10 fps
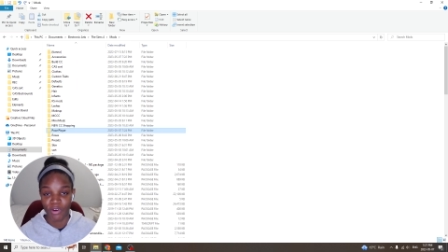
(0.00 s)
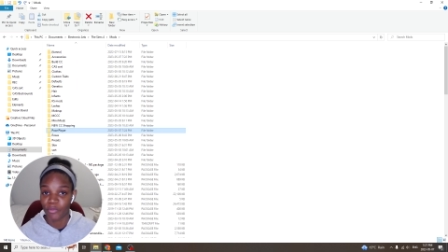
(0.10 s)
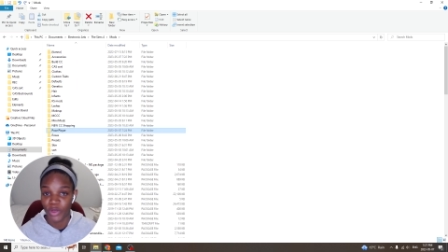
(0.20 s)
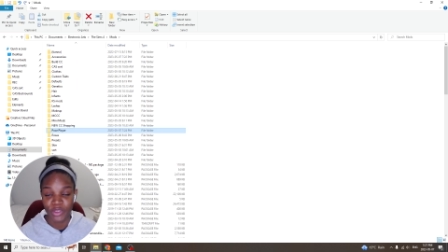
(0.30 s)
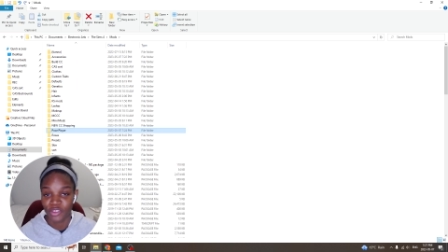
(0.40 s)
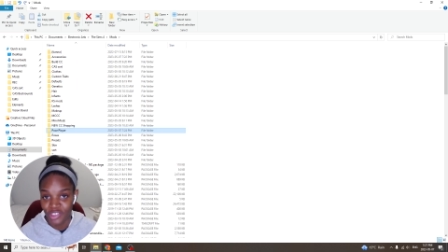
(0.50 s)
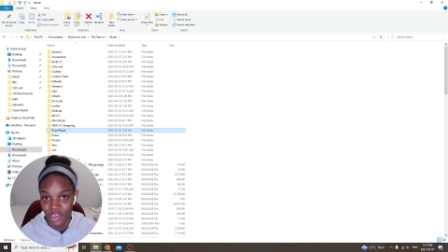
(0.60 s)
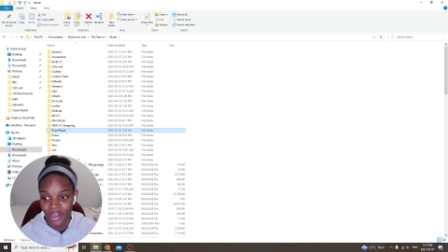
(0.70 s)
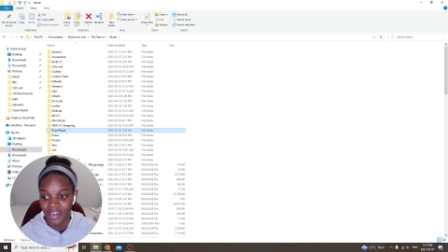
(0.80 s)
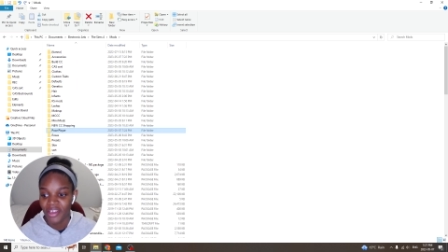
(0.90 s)
when you
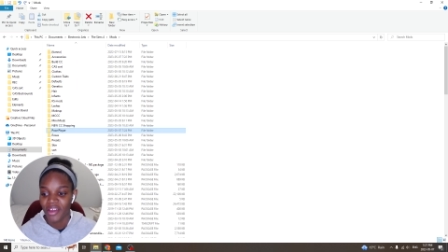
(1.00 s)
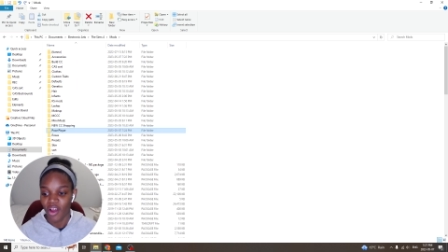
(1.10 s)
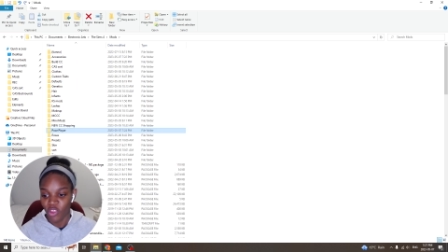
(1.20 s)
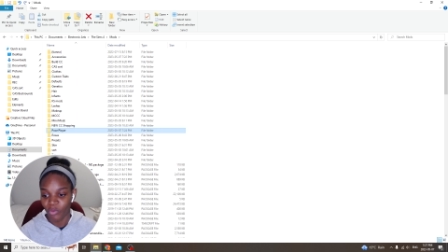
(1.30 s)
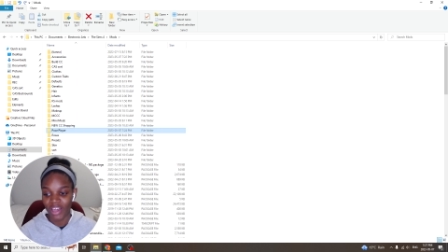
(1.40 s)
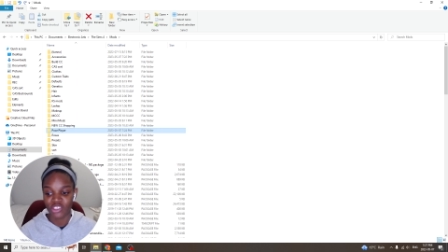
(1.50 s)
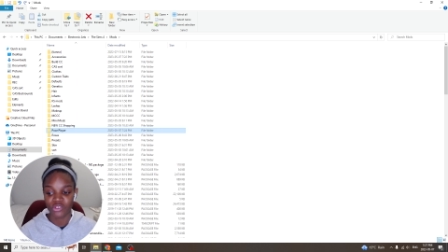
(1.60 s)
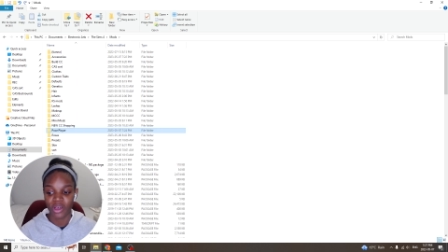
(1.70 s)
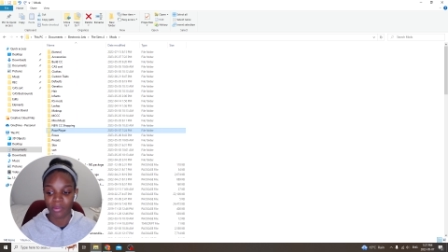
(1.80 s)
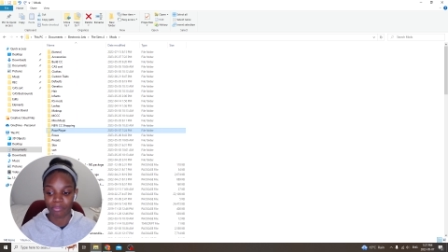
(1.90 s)
start. Otherwise, you've
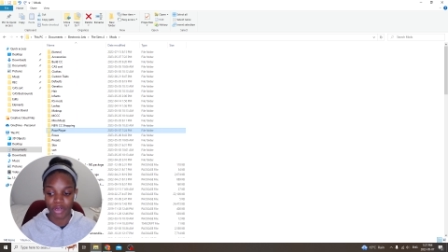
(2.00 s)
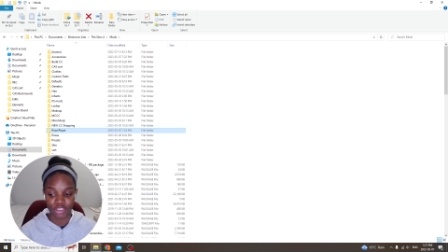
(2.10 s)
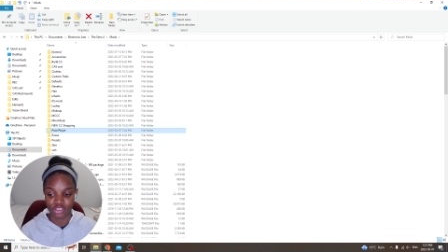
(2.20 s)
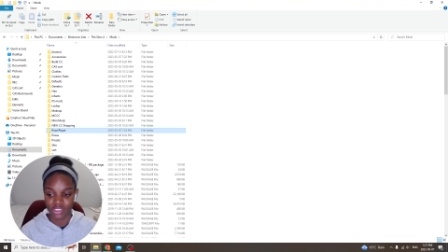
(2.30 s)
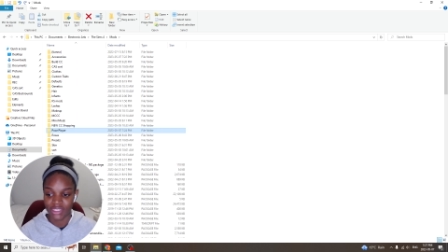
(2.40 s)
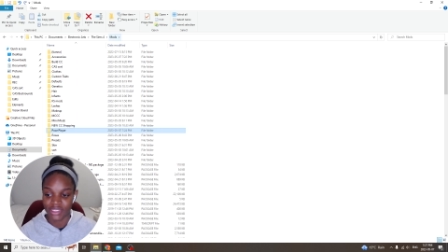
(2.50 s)
got a bunch of CC.